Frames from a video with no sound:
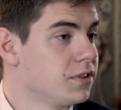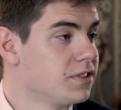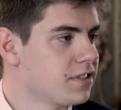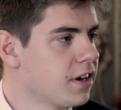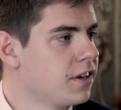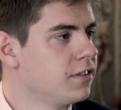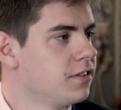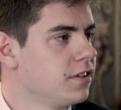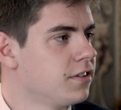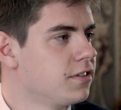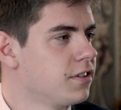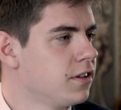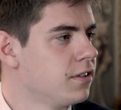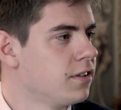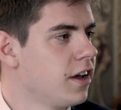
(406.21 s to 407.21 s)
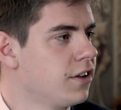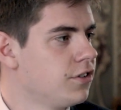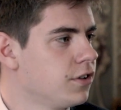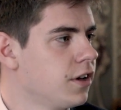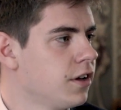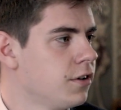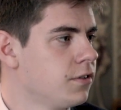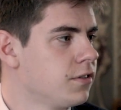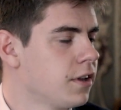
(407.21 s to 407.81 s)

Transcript: scientists and educators,